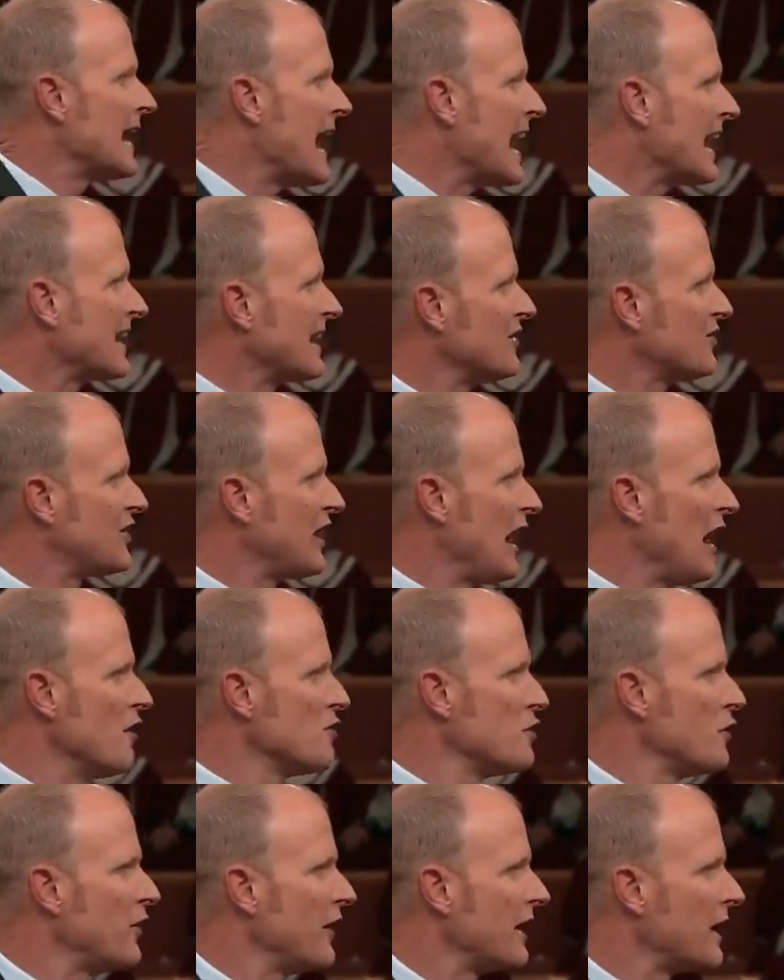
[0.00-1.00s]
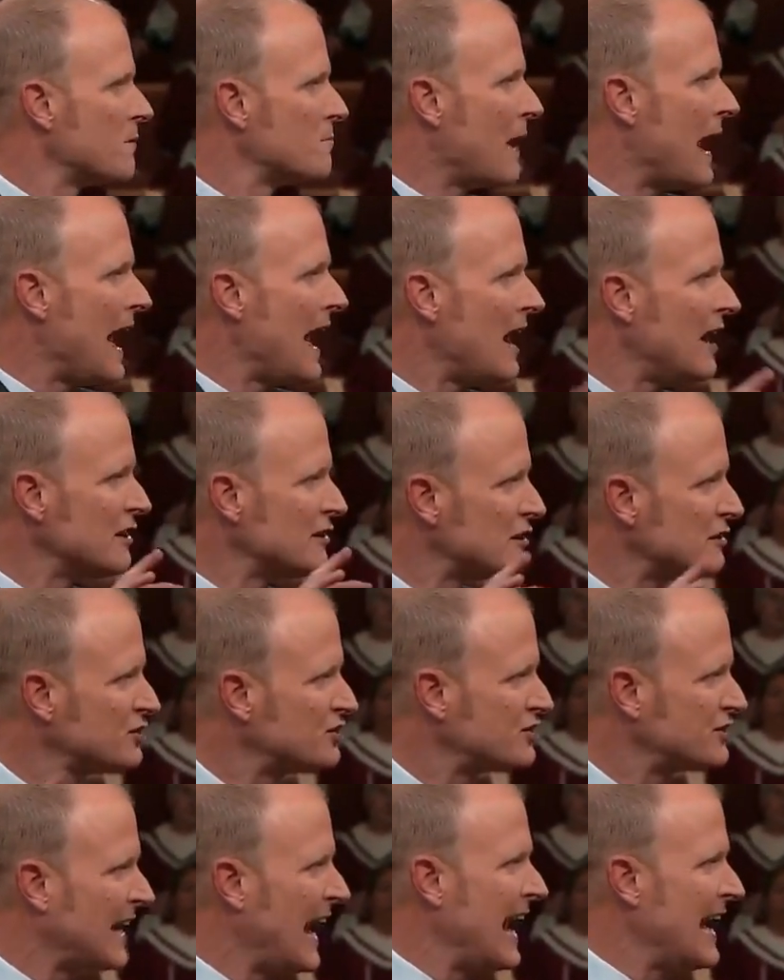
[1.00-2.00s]
I can tell you that in my
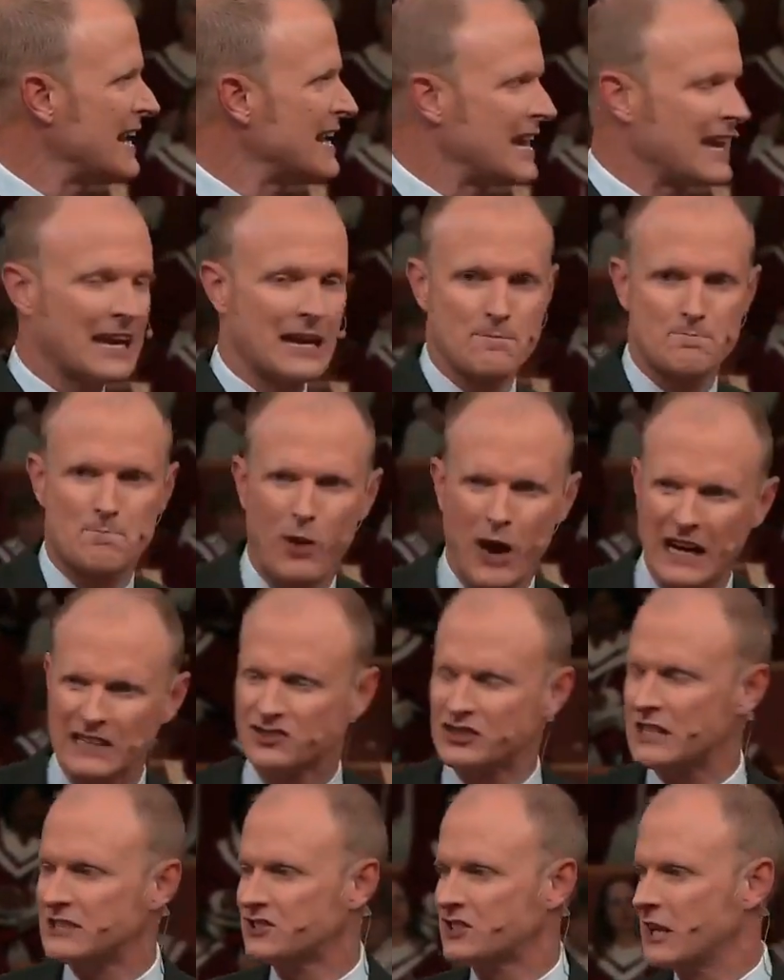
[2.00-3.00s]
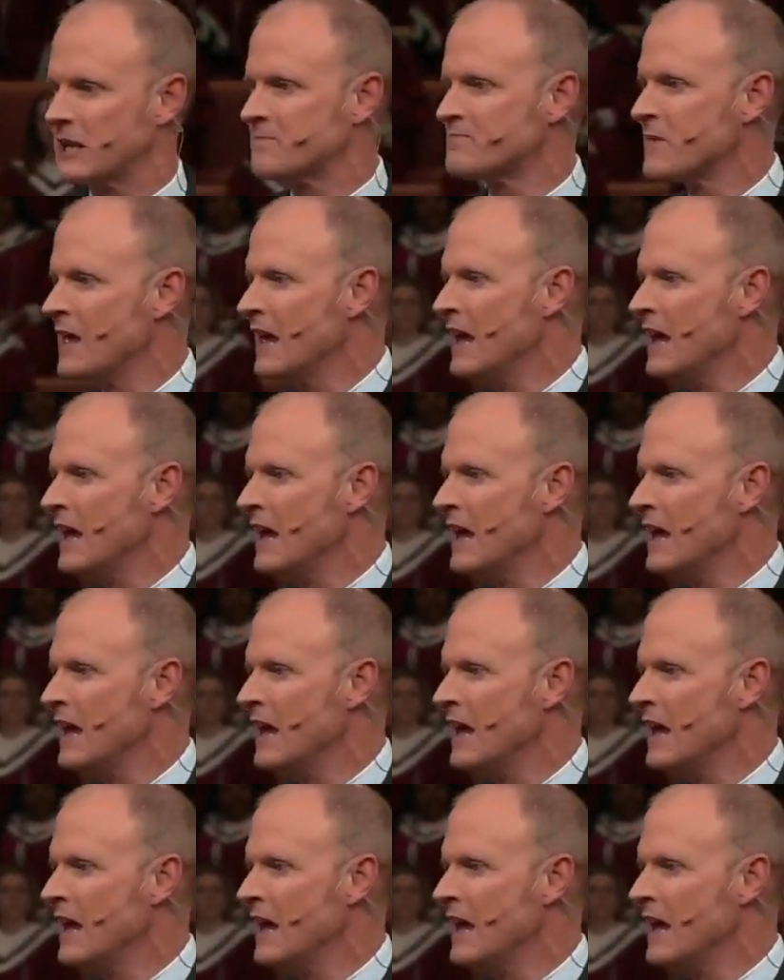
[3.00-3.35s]
understanding and processing